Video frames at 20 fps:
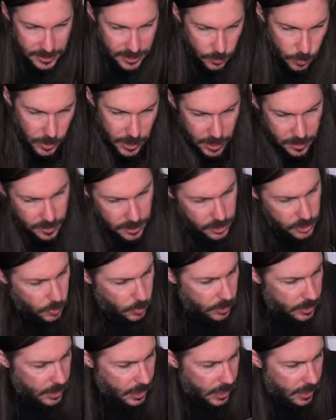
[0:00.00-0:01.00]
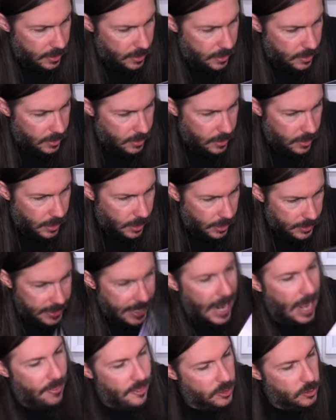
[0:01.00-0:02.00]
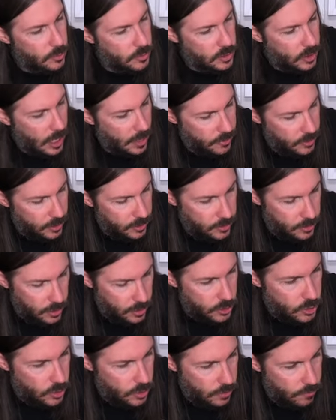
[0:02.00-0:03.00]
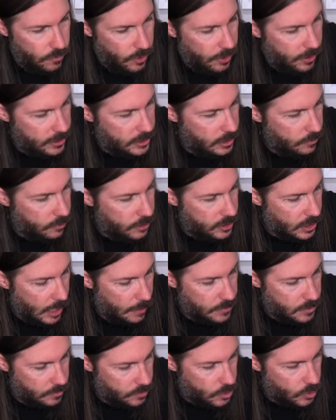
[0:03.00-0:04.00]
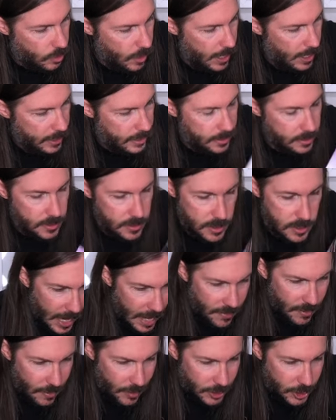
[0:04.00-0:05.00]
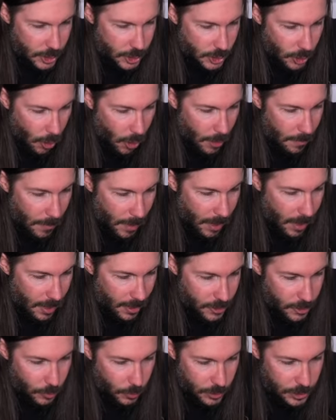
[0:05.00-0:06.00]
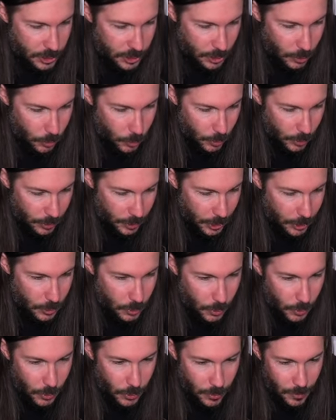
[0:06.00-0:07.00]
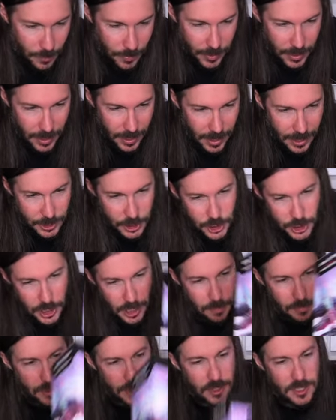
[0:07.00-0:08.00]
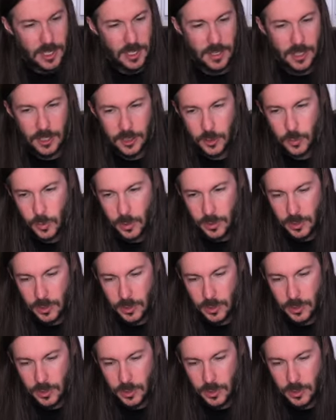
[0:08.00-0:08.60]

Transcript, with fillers: Did we hit this one yet? Uh, yeah, this one's got the, the various different types of dragons. And then the Star Moth, which is a really cool uh, ship that's in this one.